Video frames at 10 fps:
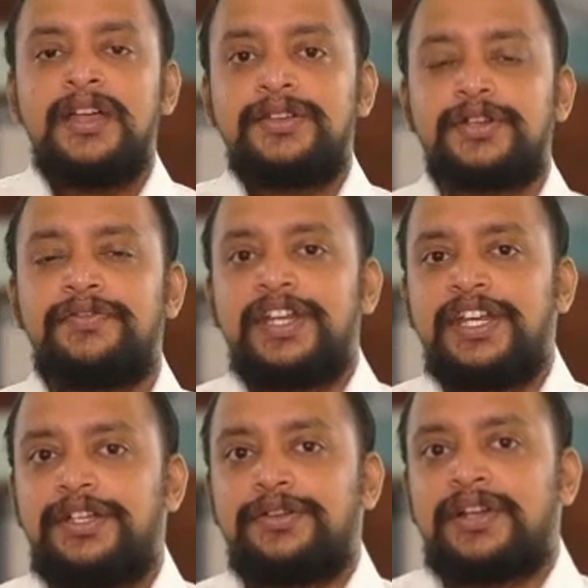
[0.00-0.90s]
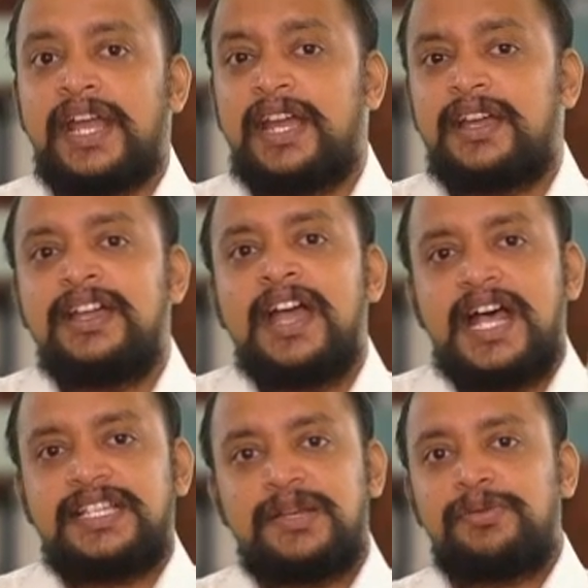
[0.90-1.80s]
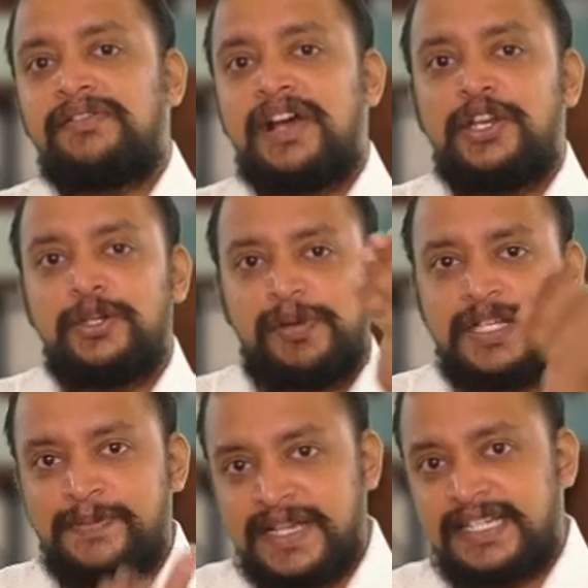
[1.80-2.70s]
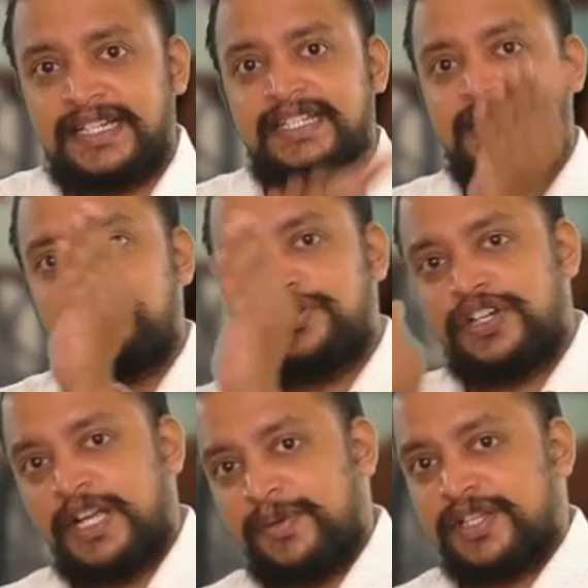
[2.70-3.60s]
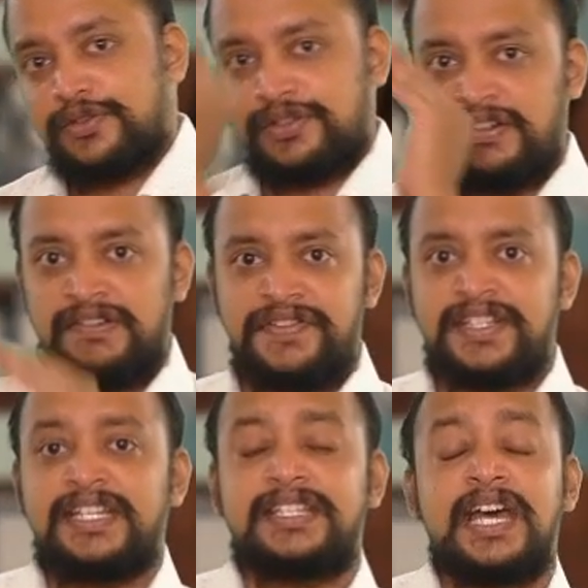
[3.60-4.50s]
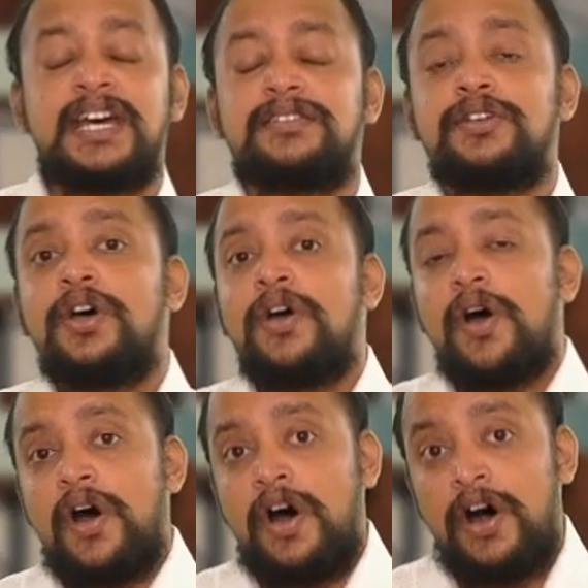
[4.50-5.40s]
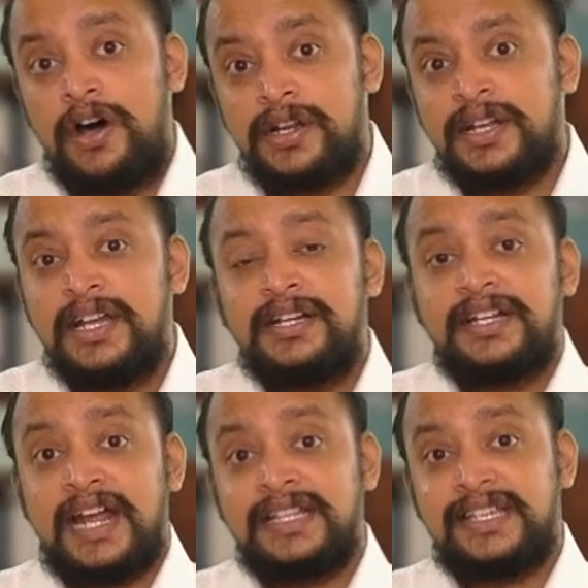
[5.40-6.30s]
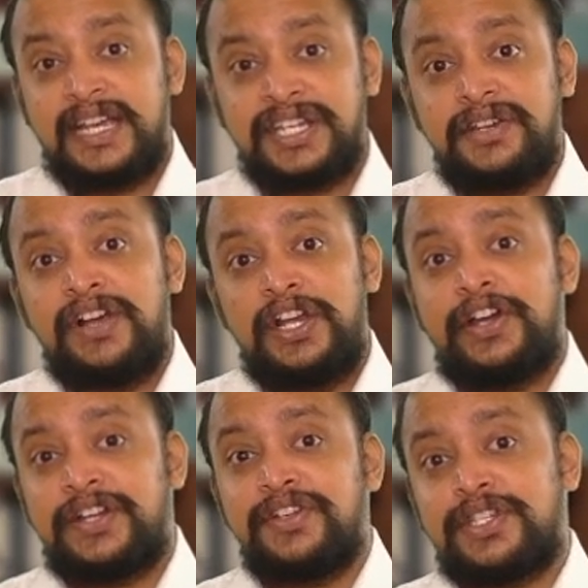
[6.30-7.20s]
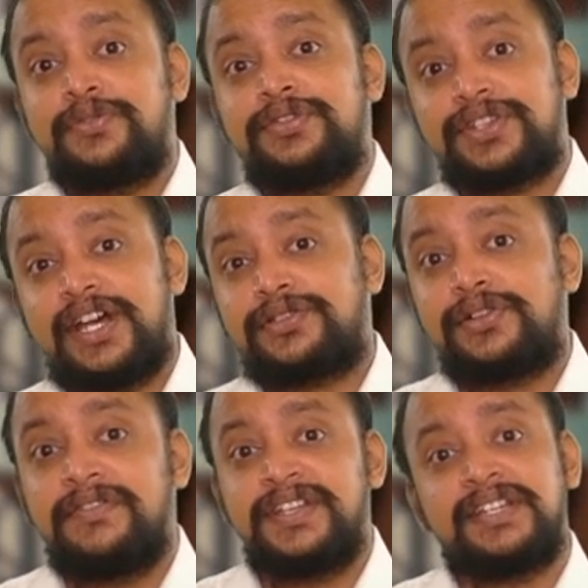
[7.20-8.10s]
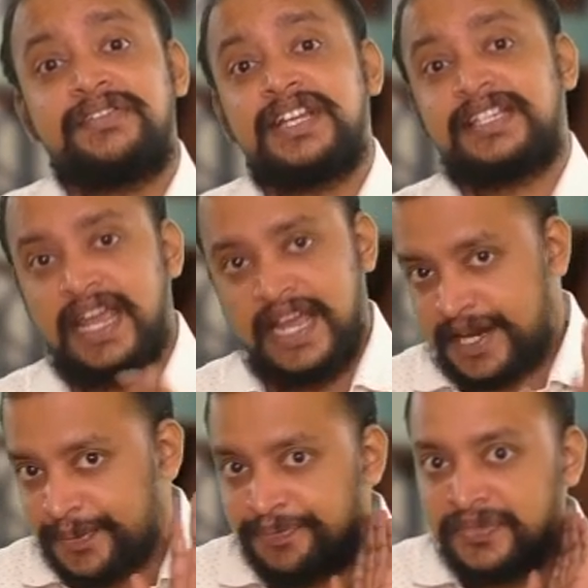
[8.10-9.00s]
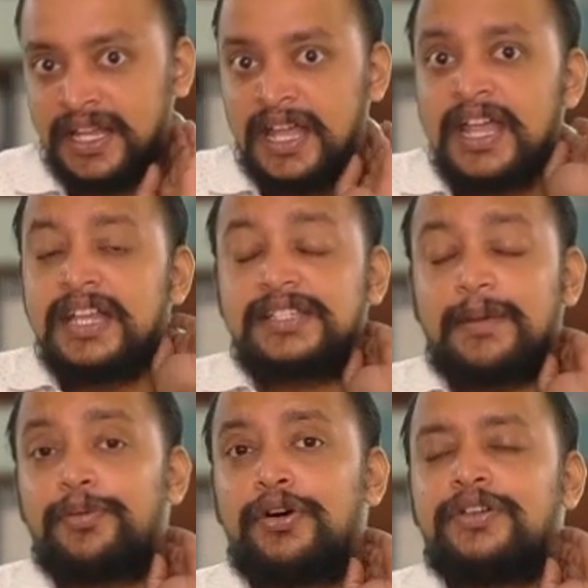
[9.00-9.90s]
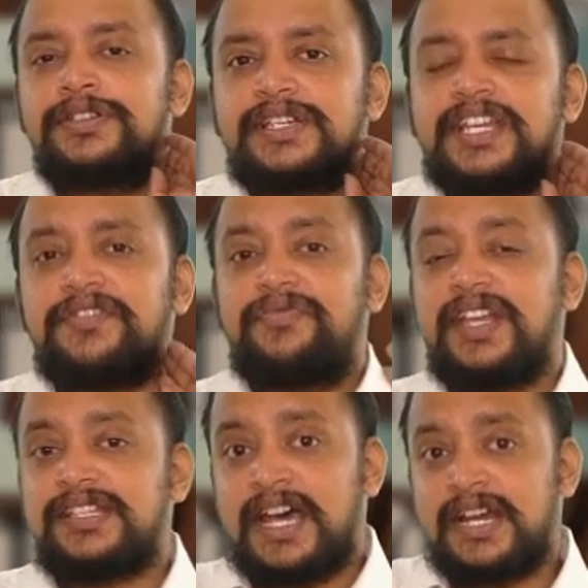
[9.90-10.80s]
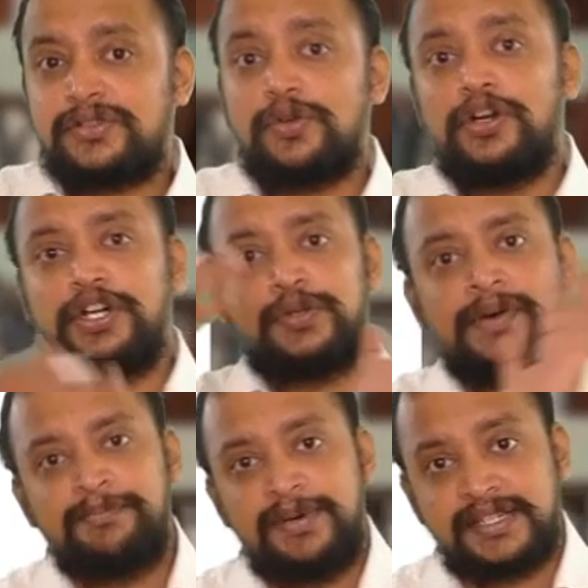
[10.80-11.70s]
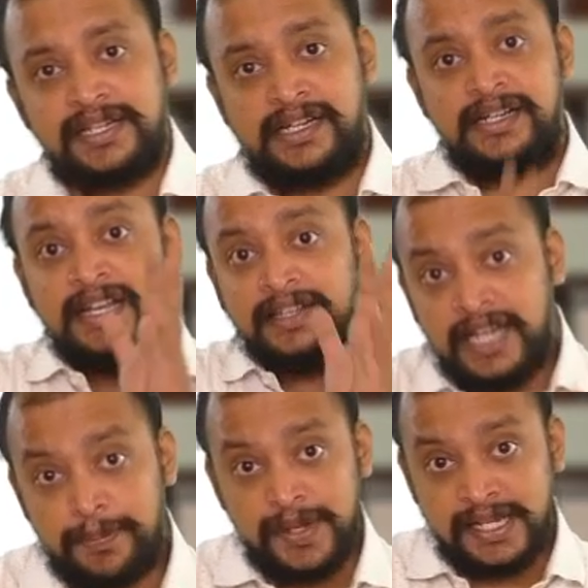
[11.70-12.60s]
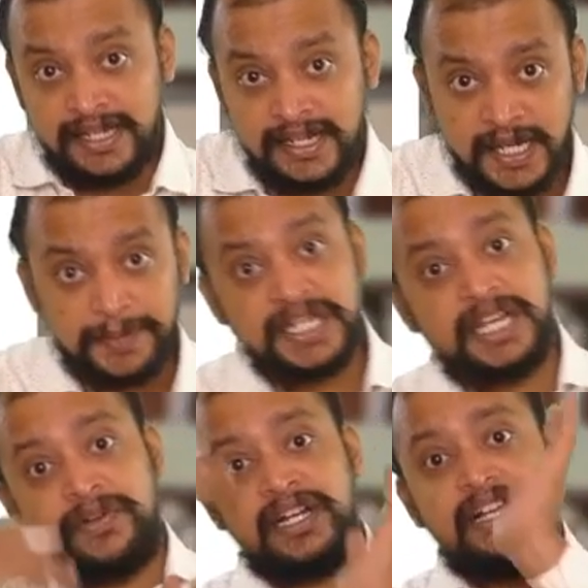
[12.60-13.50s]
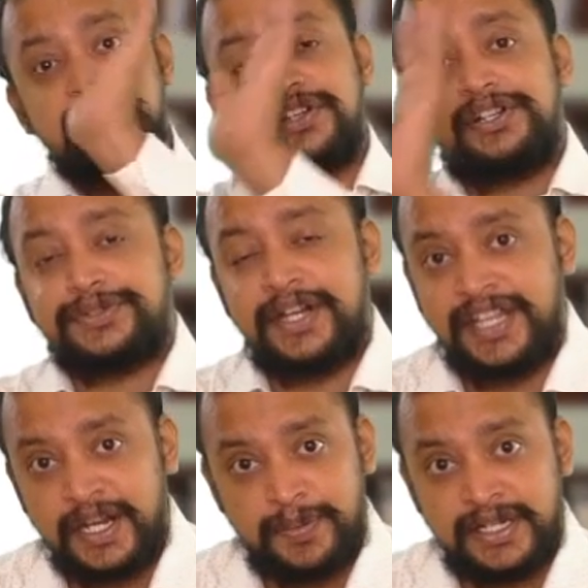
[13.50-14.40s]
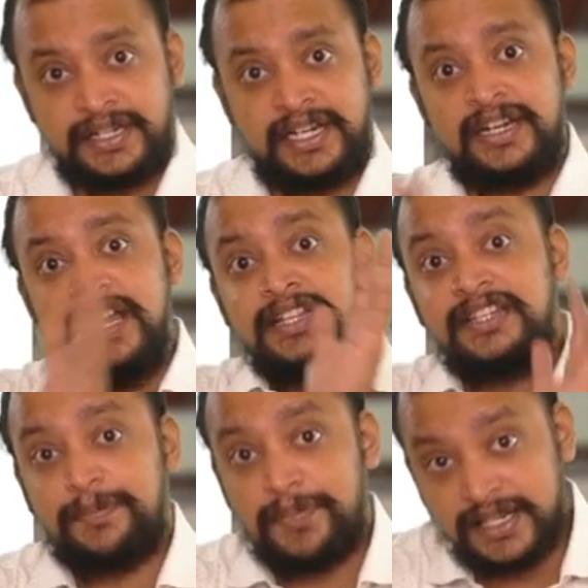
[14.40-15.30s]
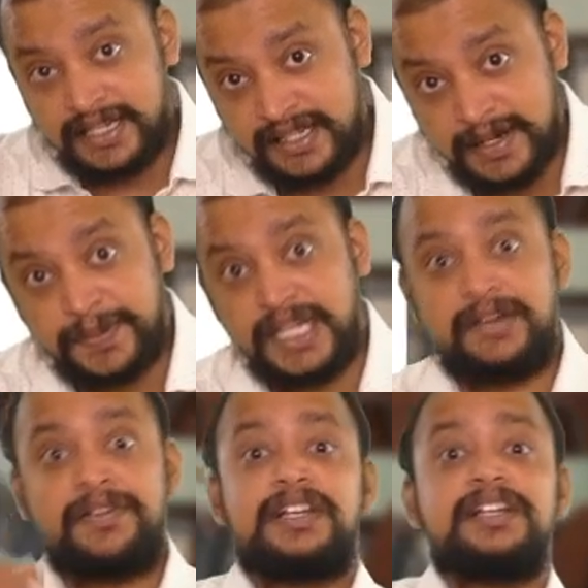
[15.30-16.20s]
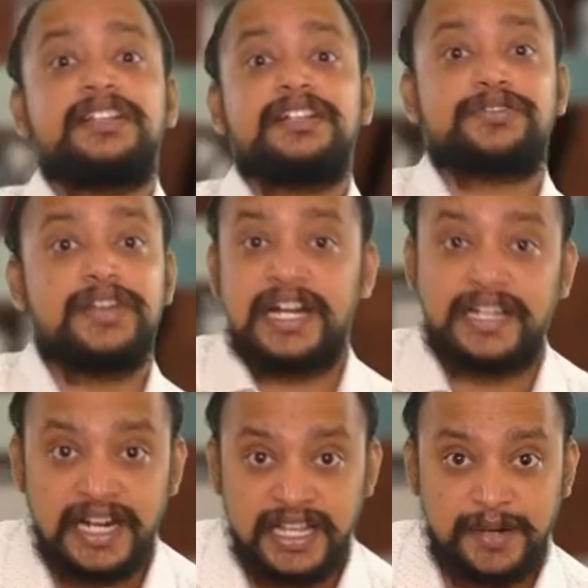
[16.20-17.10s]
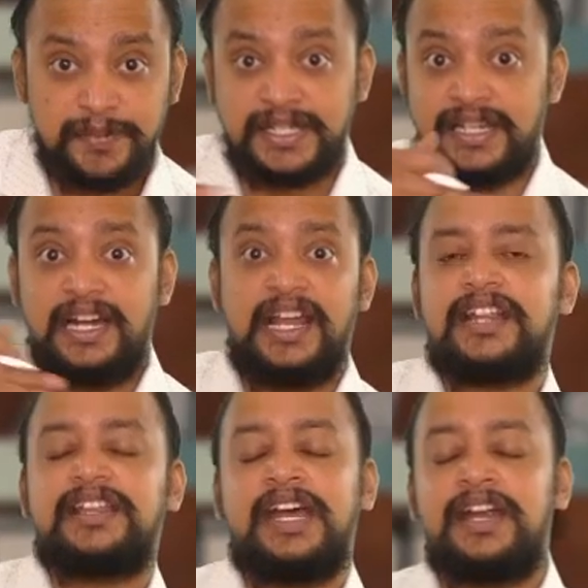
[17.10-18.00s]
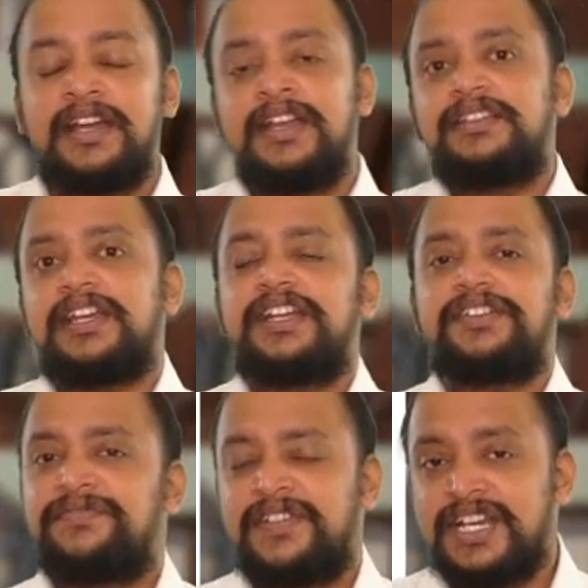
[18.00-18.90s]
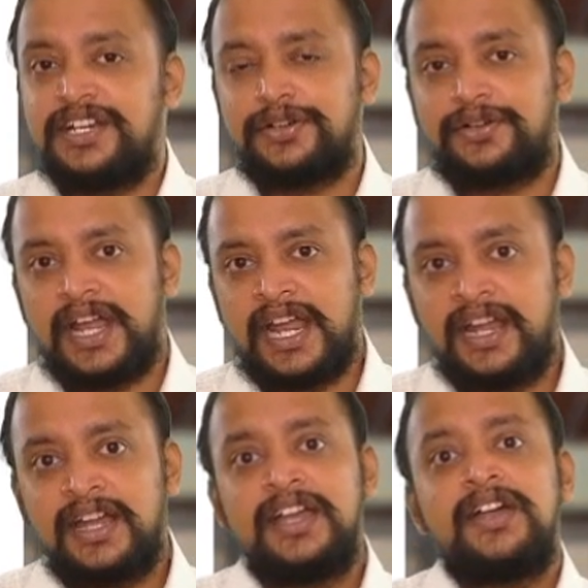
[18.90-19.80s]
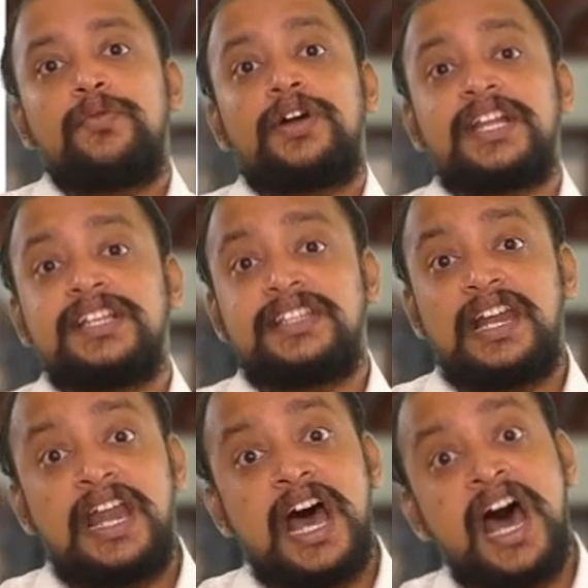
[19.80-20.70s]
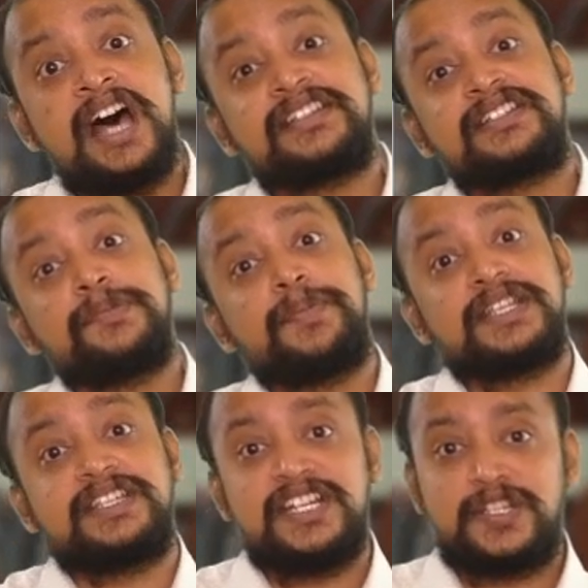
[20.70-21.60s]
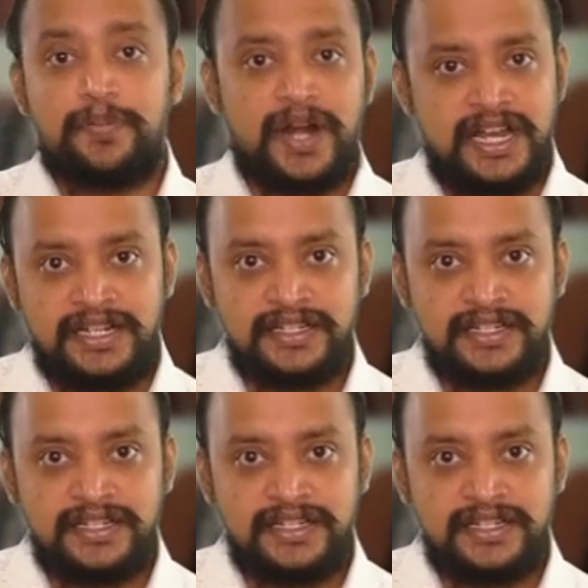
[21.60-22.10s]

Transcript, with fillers: So we need to take assessable value plus basic customs duty plus social welfare surcharge or transaction value at which goods are sold, whichever is higher. Suppose if these are sold to one person, that person subsequently sells to another person, that person subsequently sells to yet another person like that, then it, we need to take what is the last purchase price